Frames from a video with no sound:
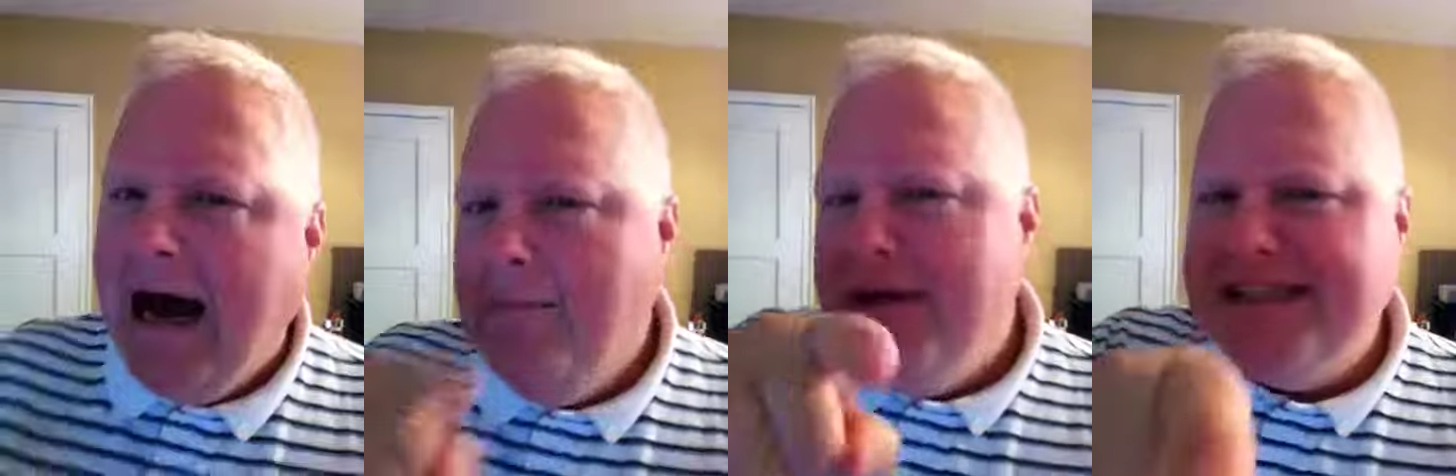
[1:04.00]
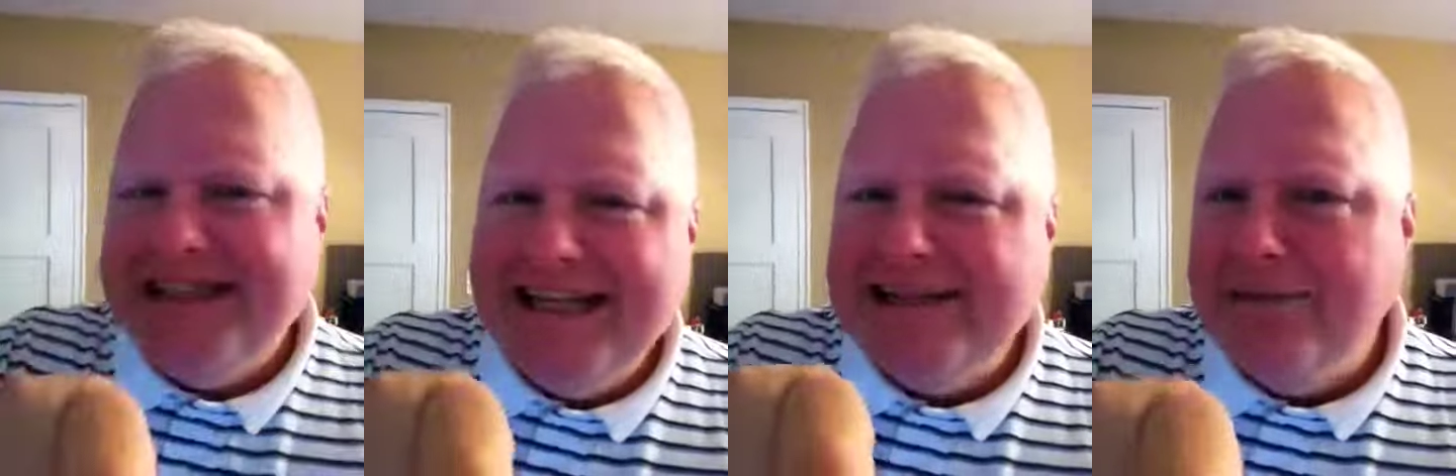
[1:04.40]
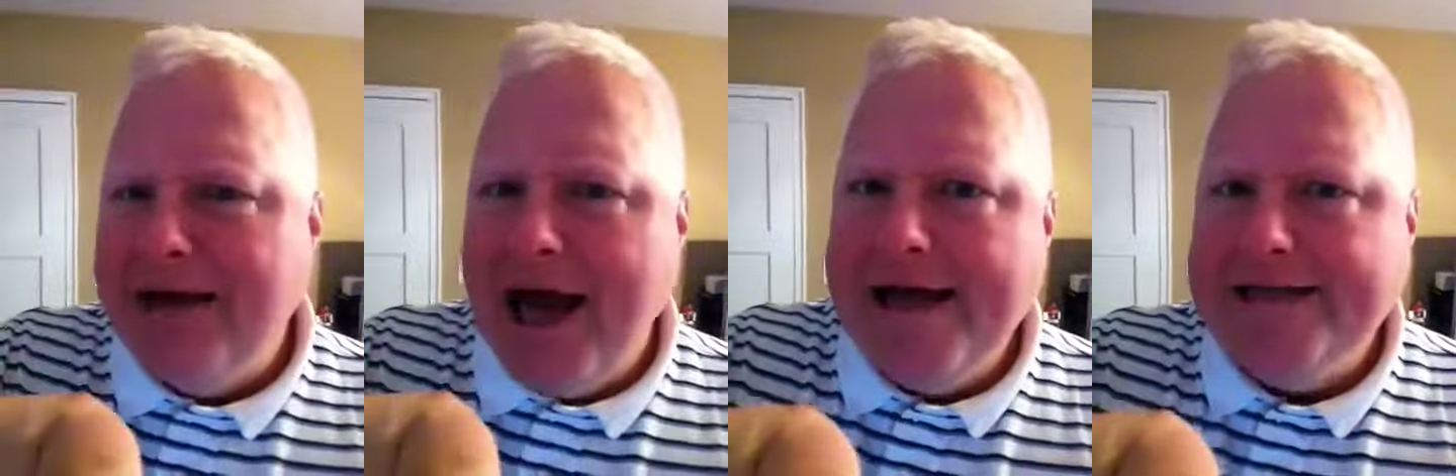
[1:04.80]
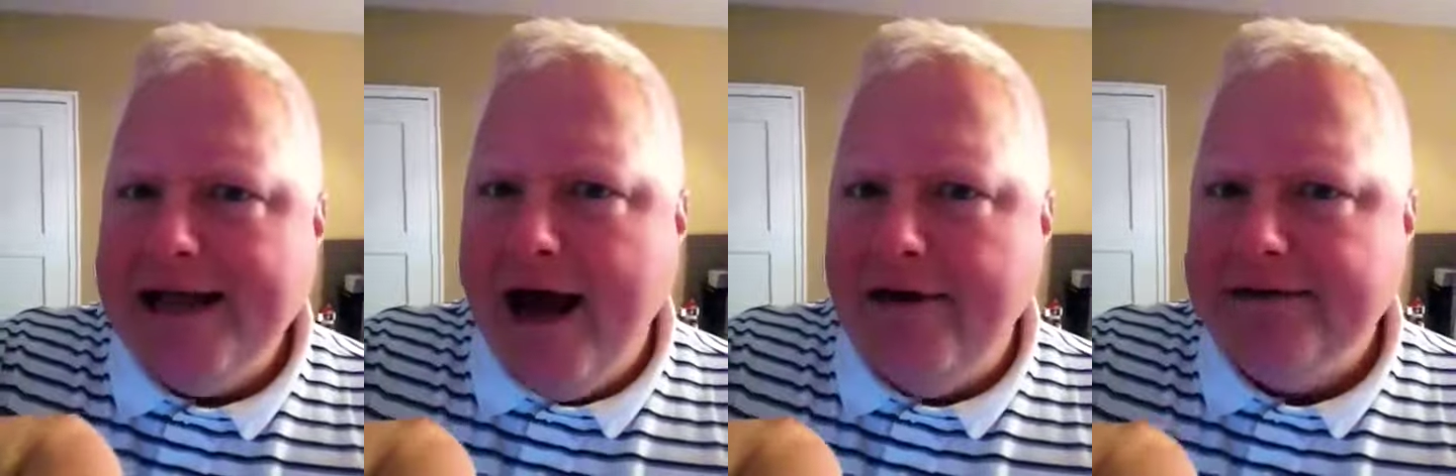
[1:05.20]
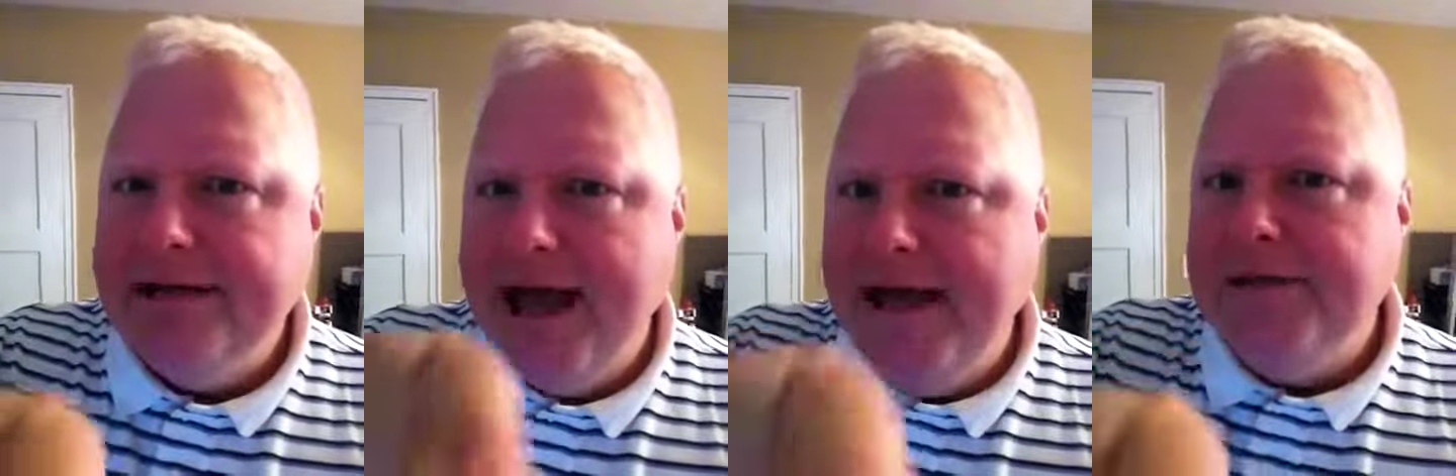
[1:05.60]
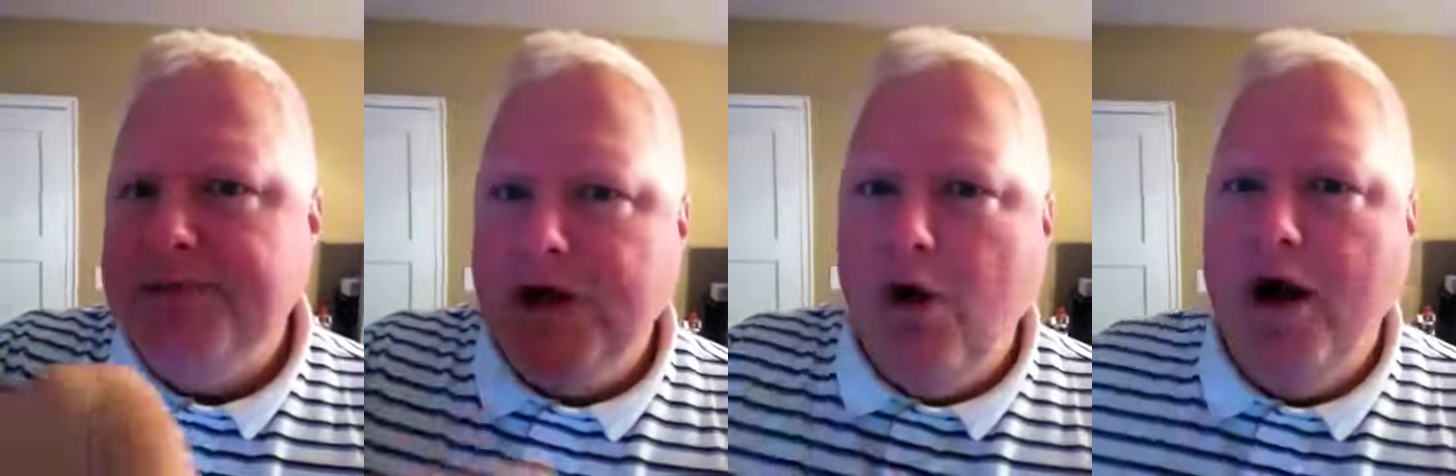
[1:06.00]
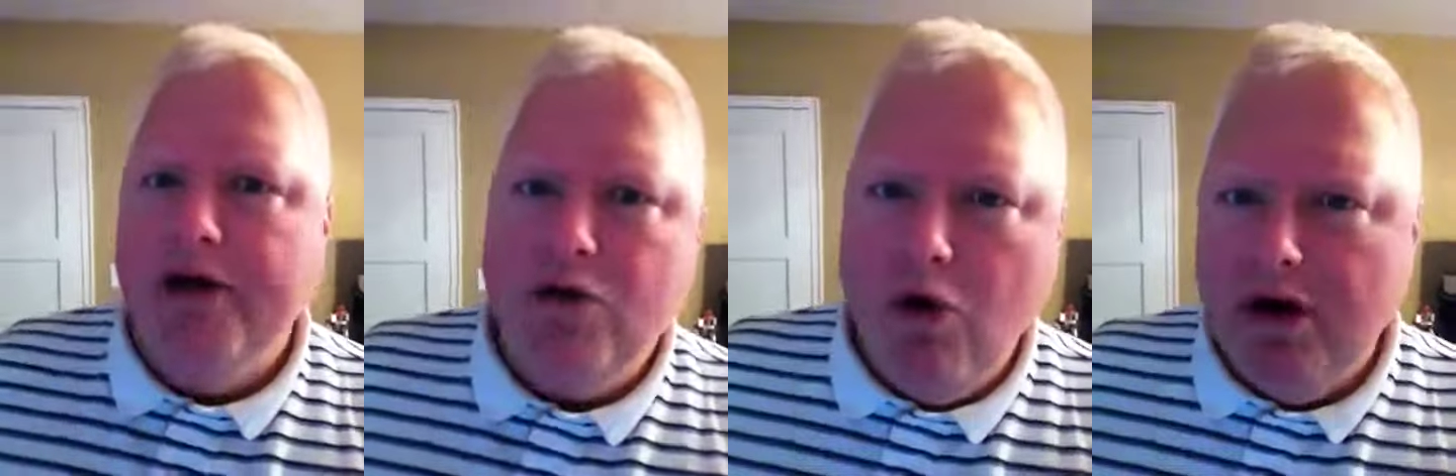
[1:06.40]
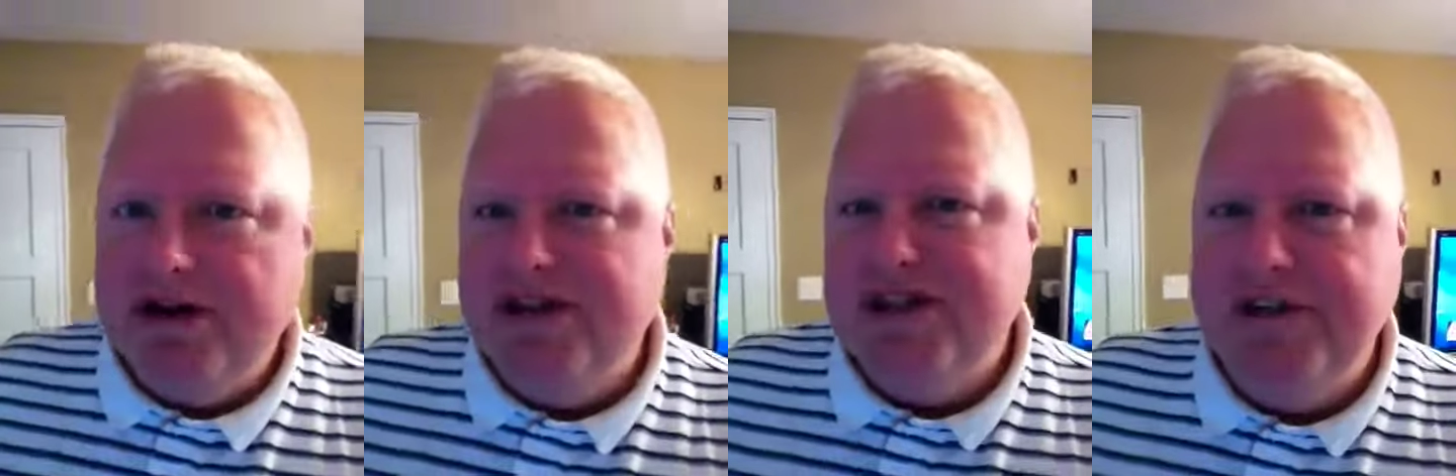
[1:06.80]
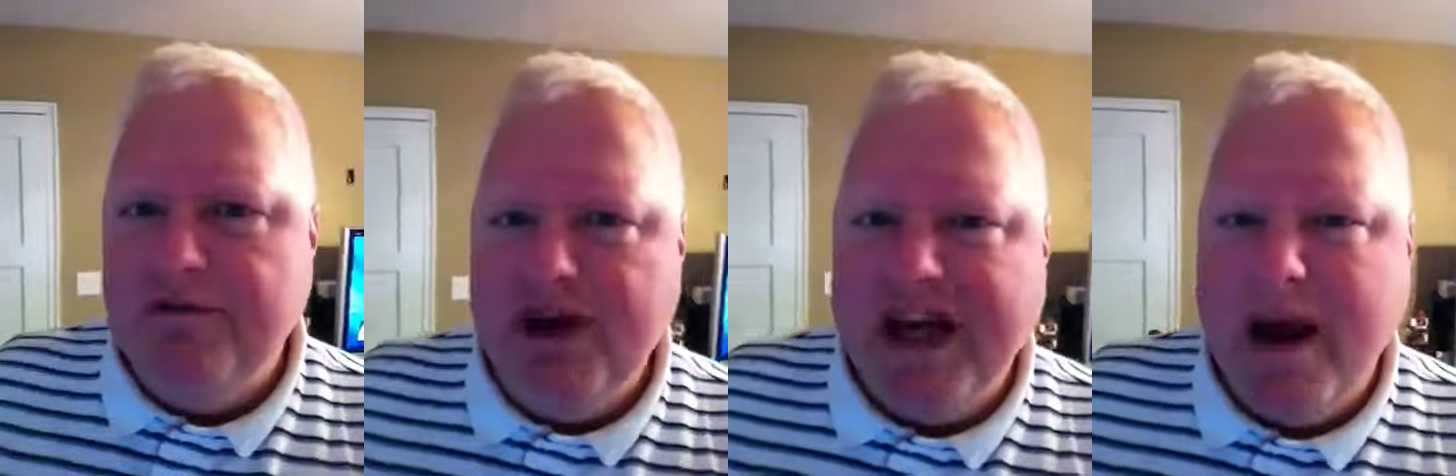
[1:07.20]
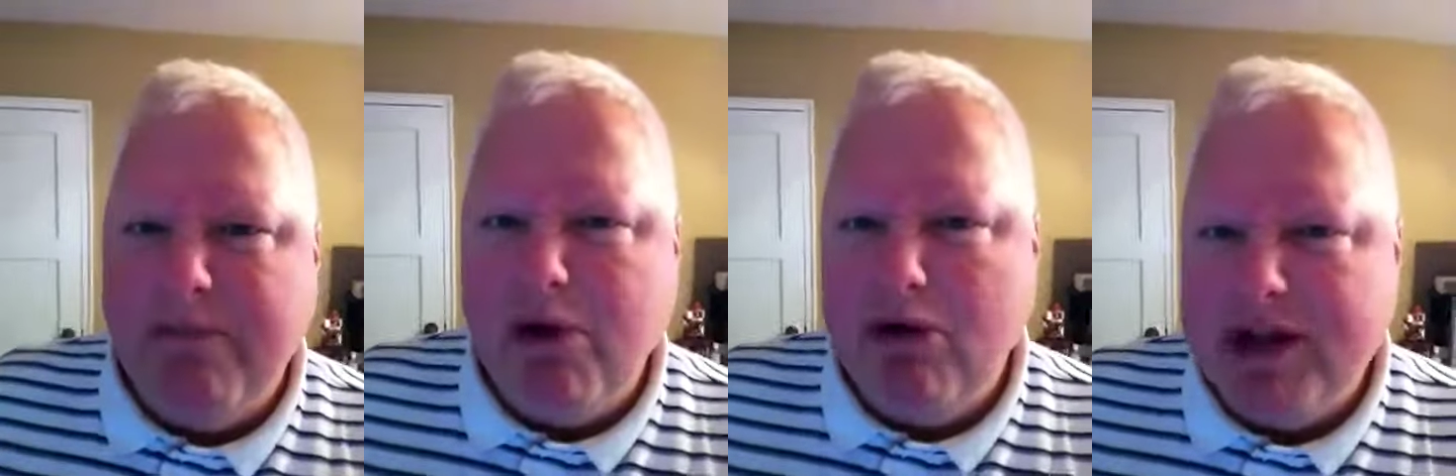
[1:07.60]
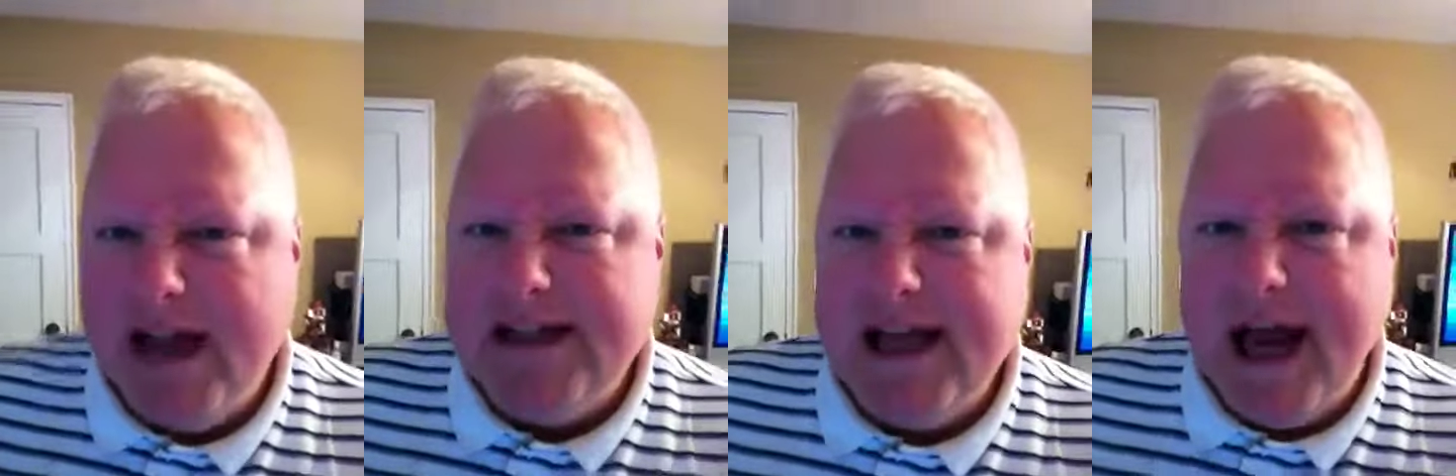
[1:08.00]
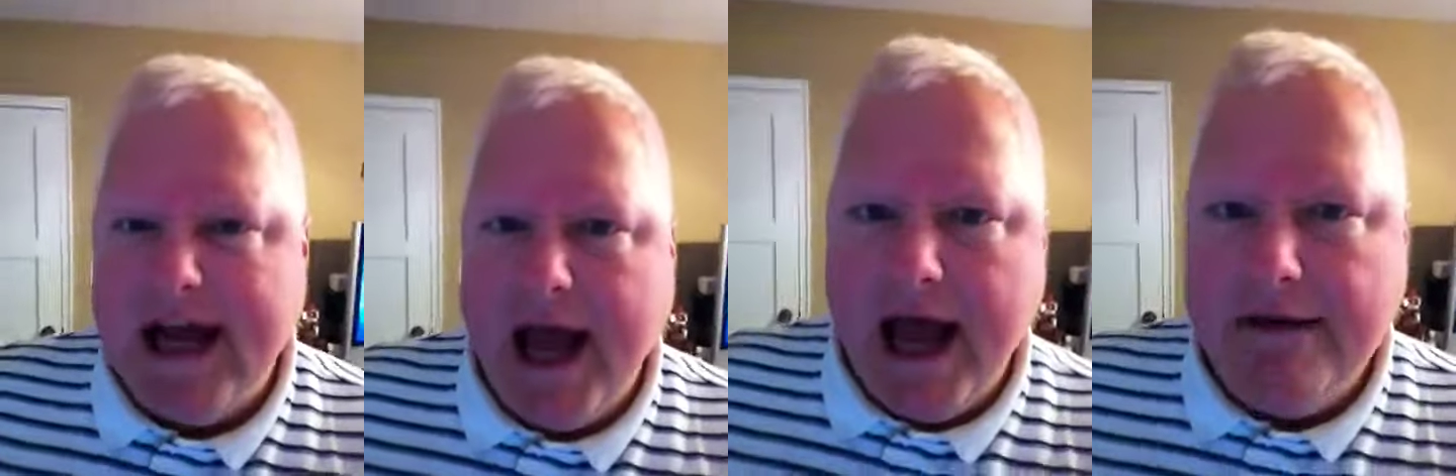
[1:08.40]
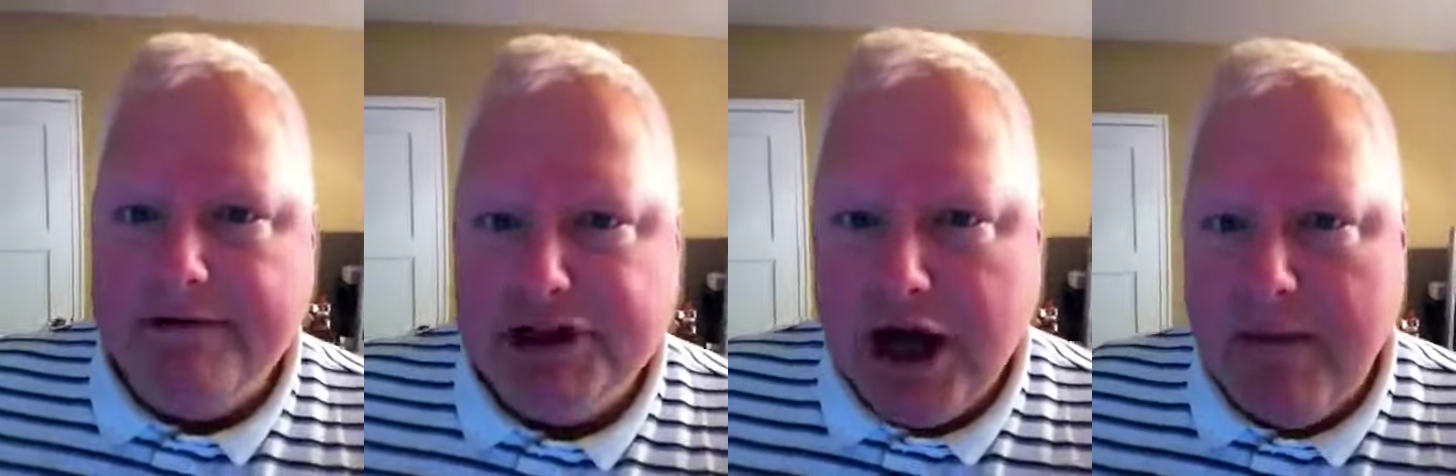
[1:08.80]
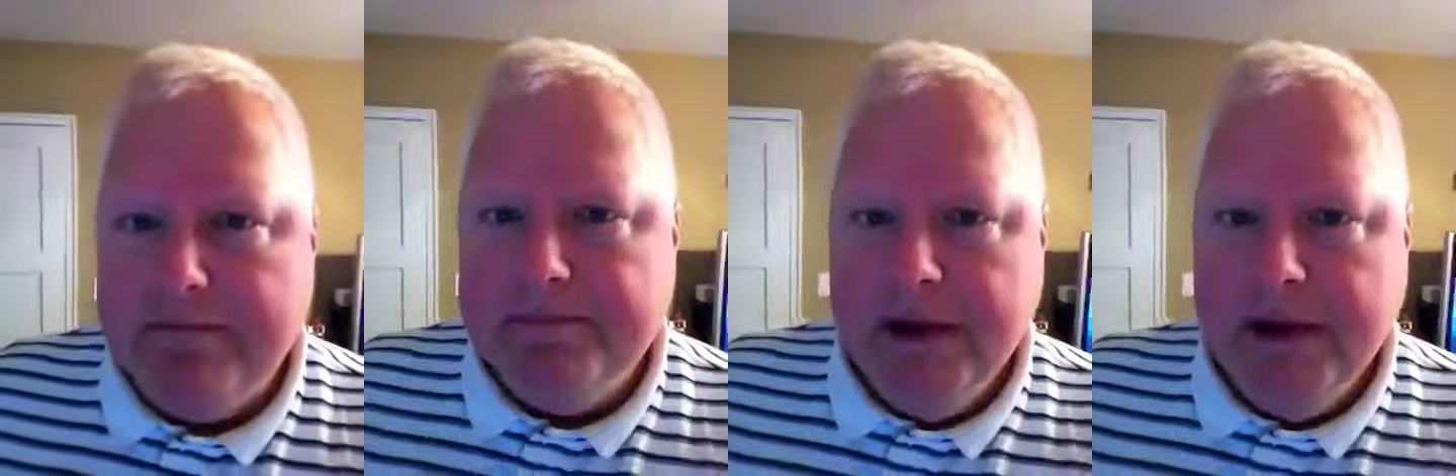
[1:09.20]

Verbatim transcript: I'm going to send some guys down to HBO headquarters and see if we can't protest that guy out of a job.